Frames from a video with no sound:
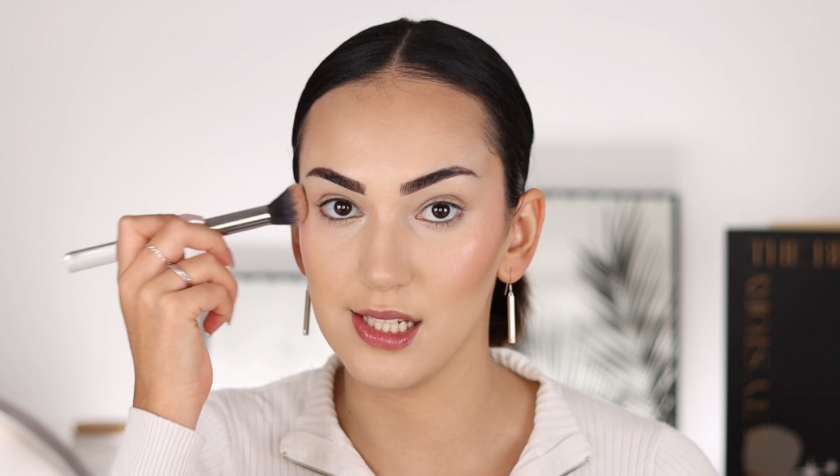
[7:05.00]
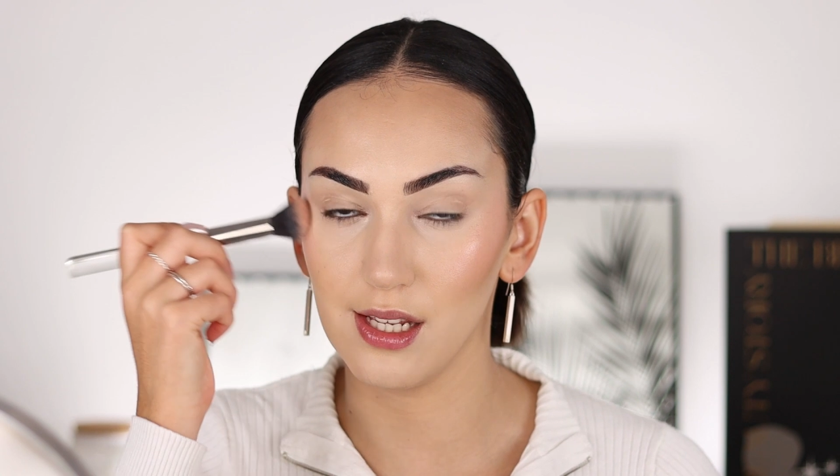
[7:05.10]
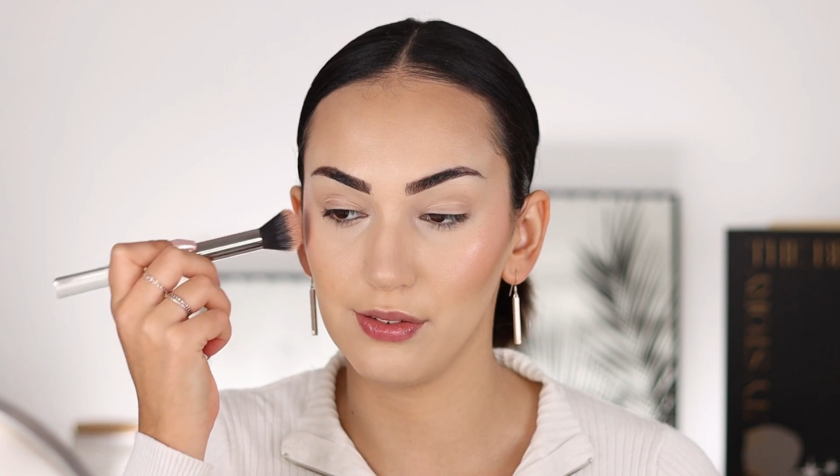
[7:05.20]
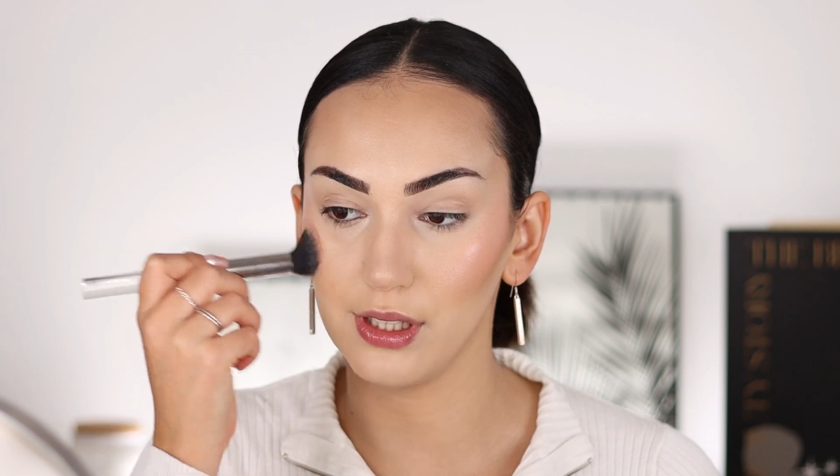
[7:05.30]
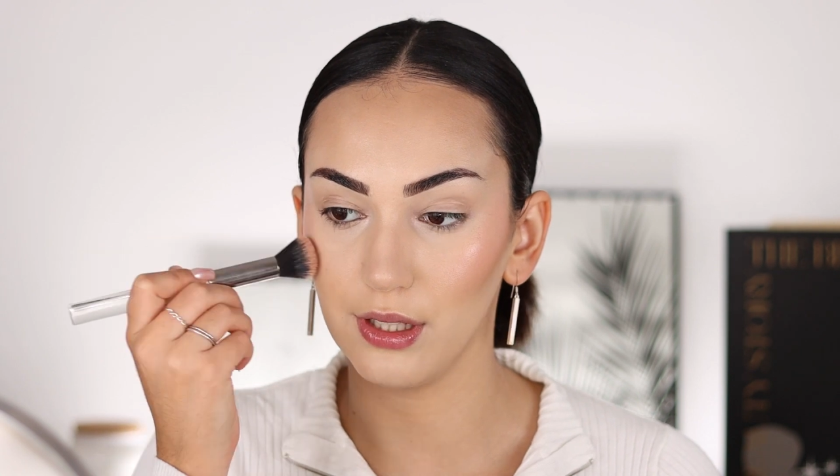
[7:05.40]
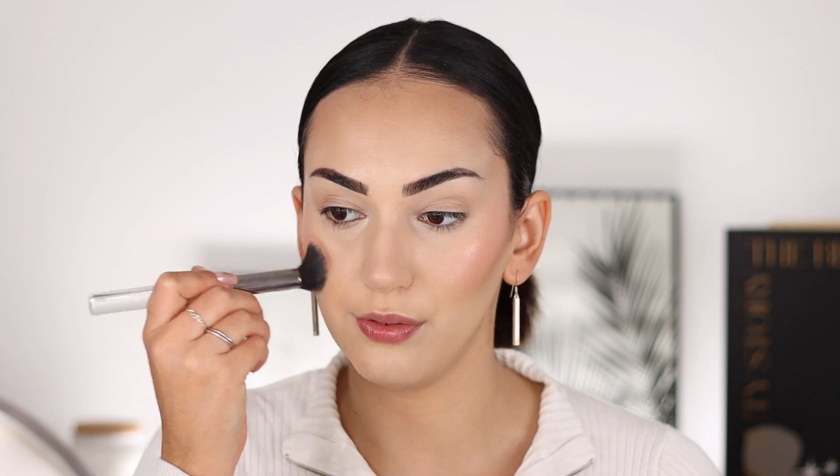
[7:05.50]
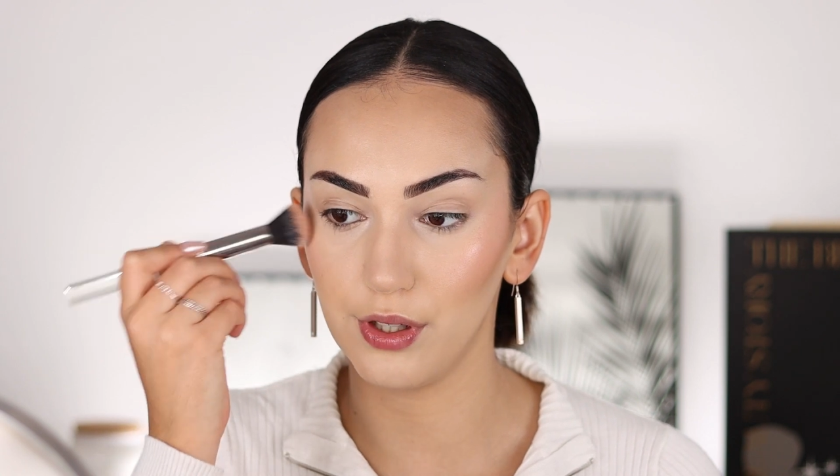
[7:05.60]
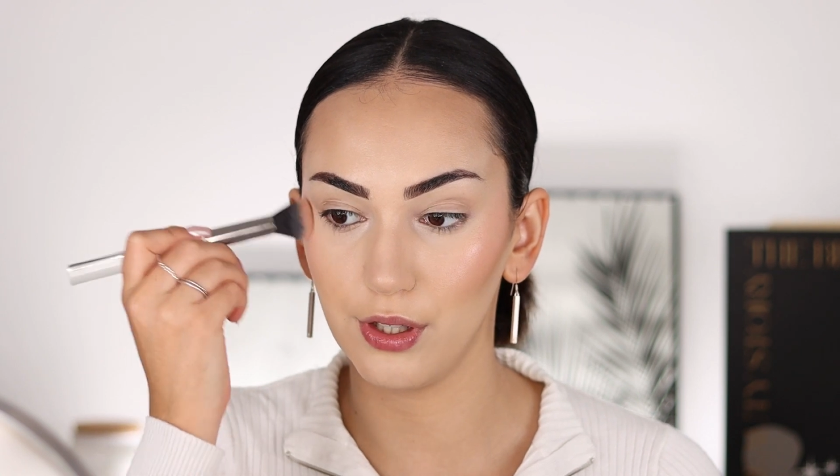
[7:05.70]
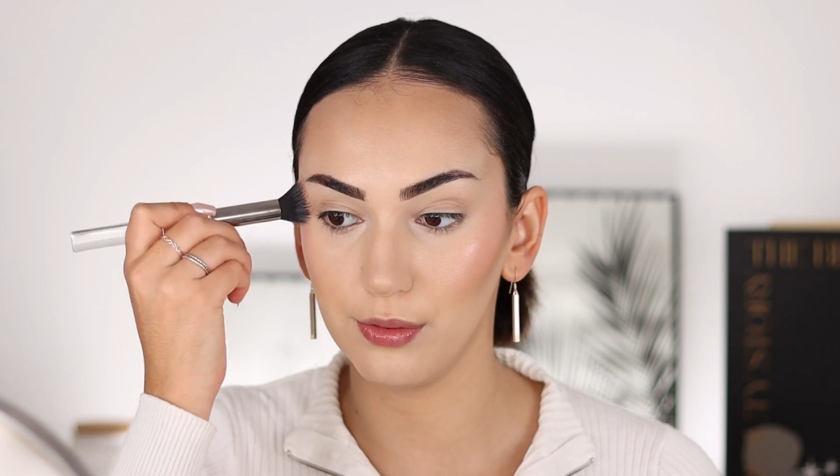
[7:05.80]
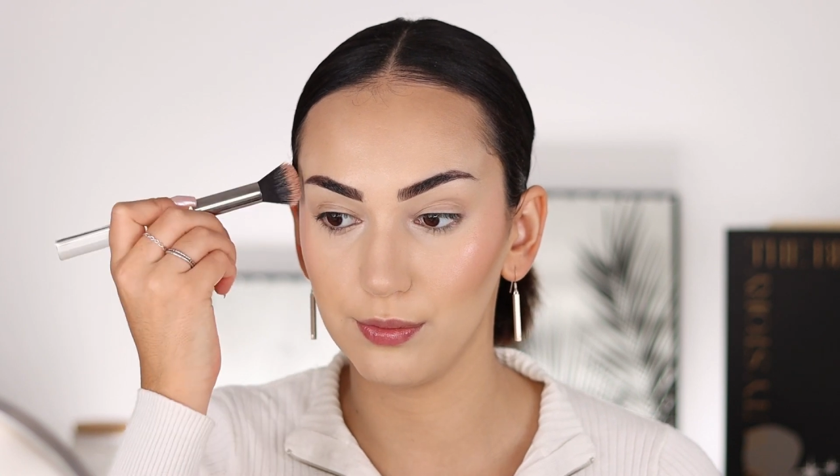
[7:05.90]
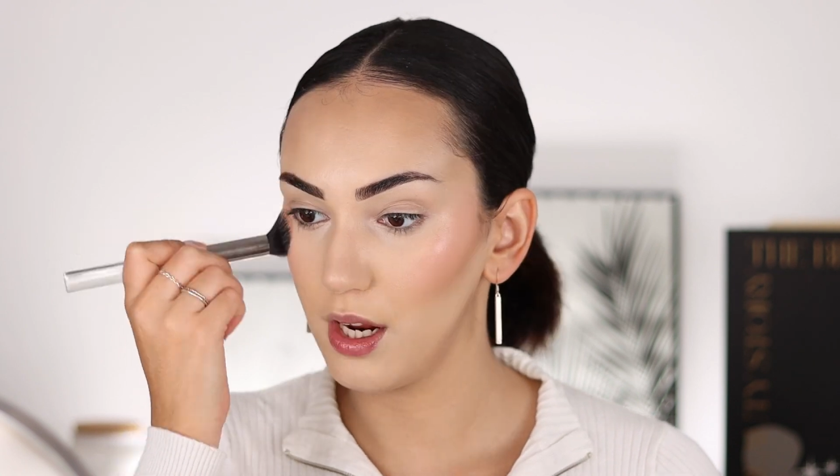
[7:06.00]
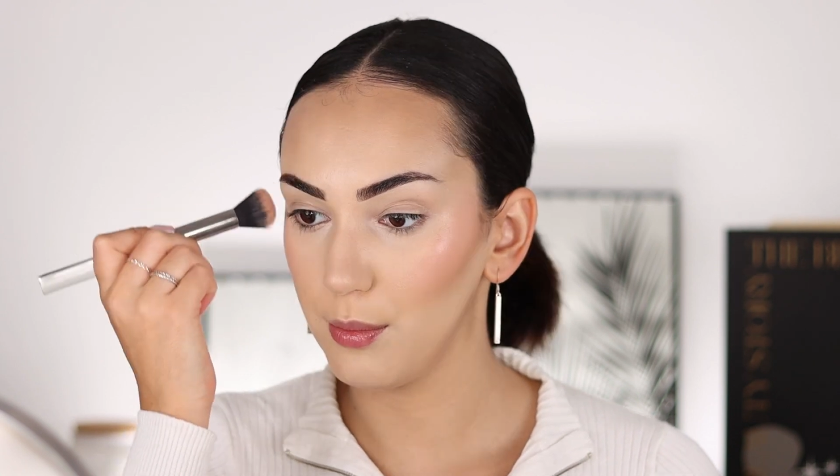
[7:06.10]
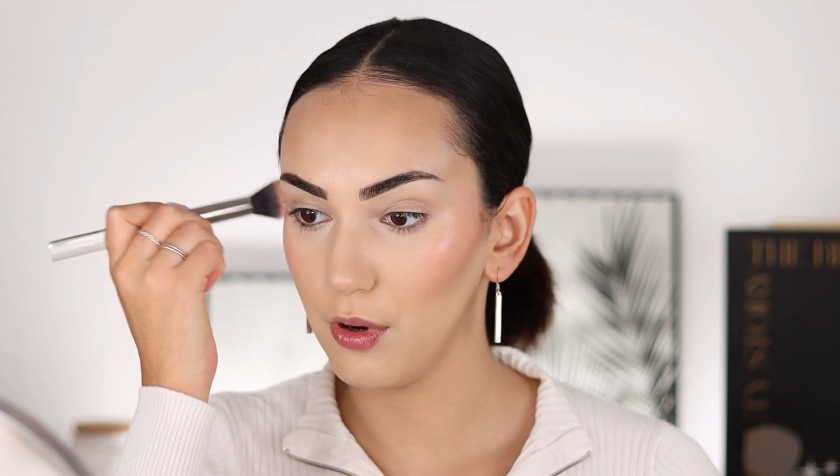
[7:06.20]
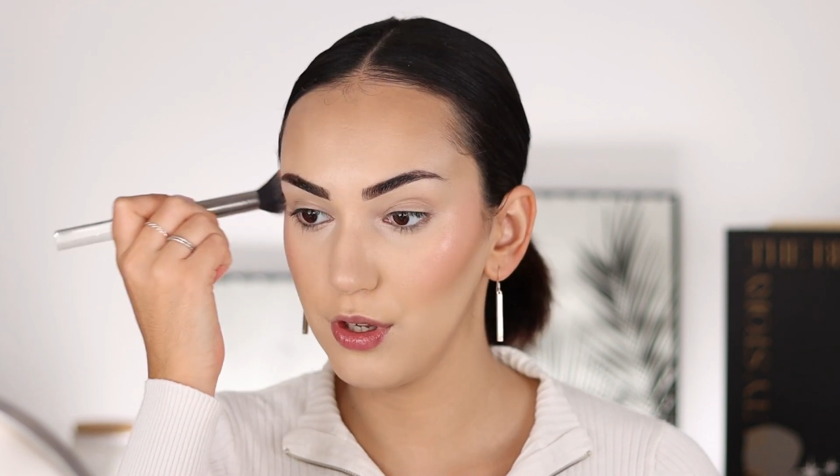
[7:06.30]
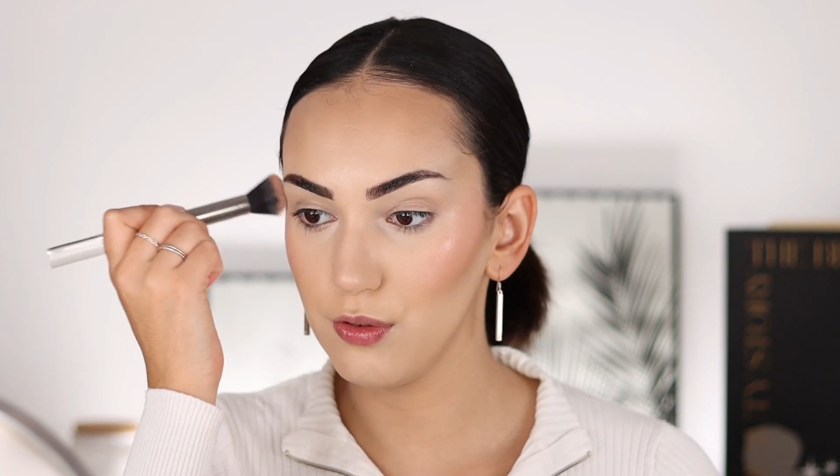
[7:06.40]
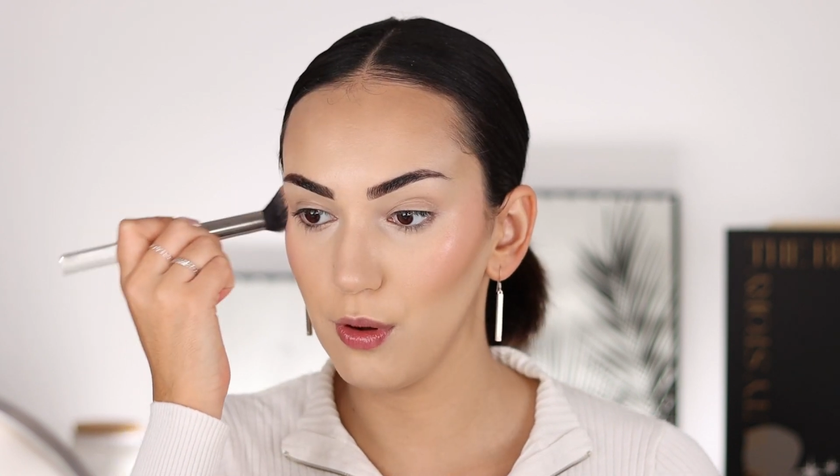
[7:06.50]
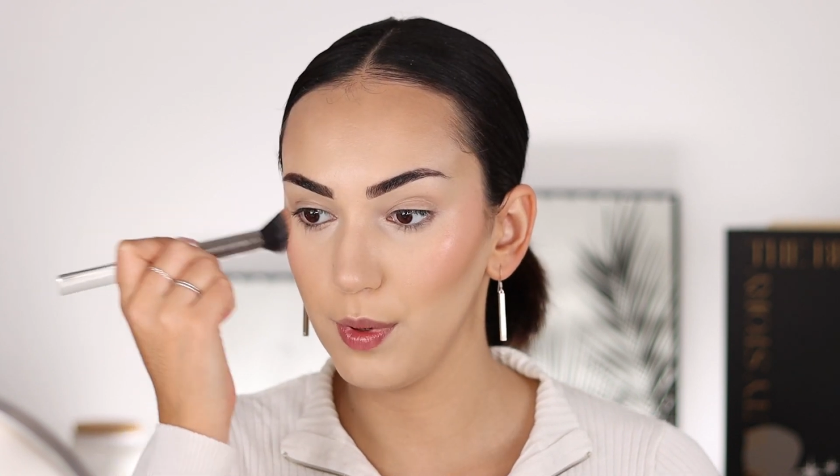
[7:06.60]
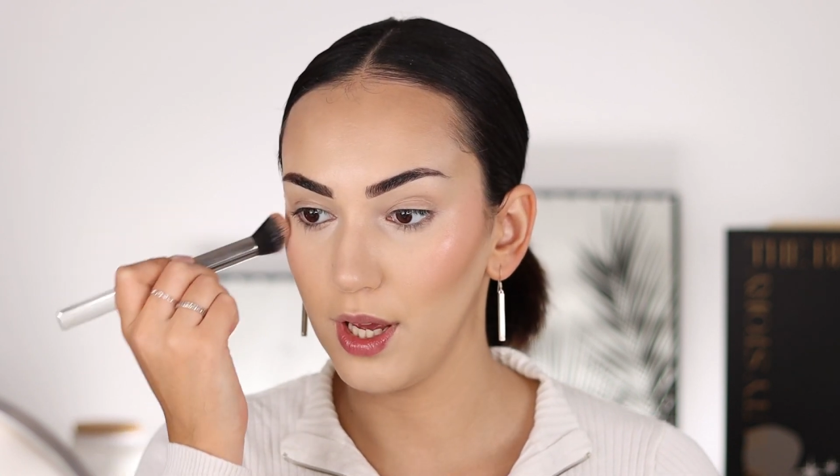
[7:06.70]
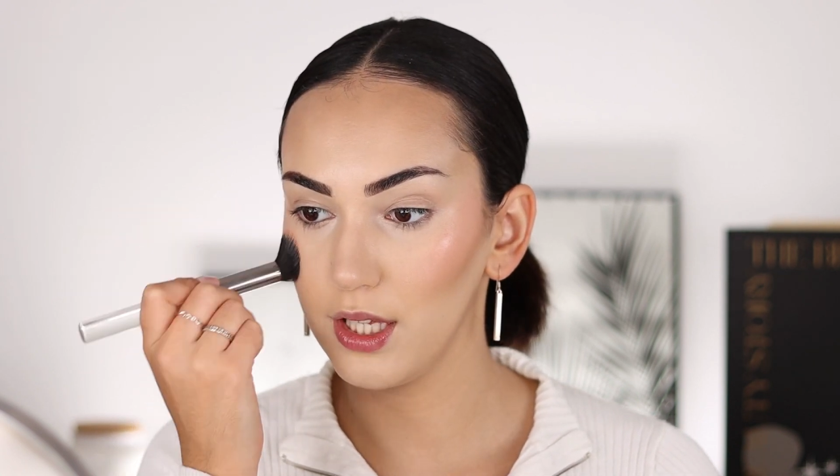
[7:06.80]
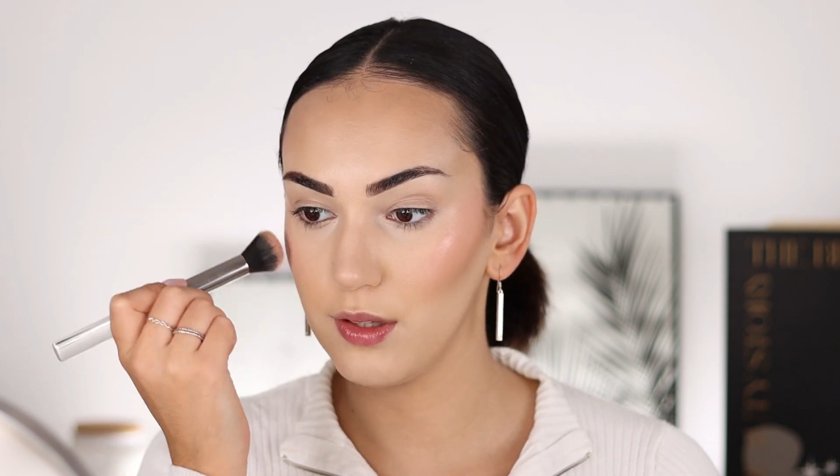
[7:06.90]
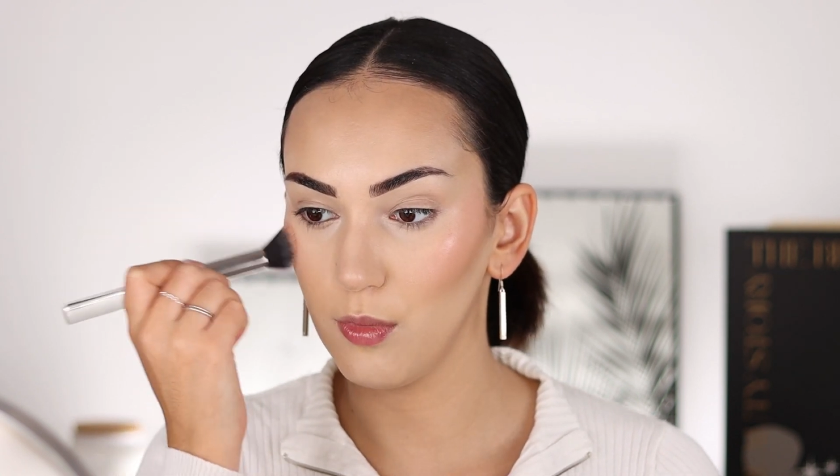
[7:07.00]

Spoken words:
is definitely for you. And I'm going to apply it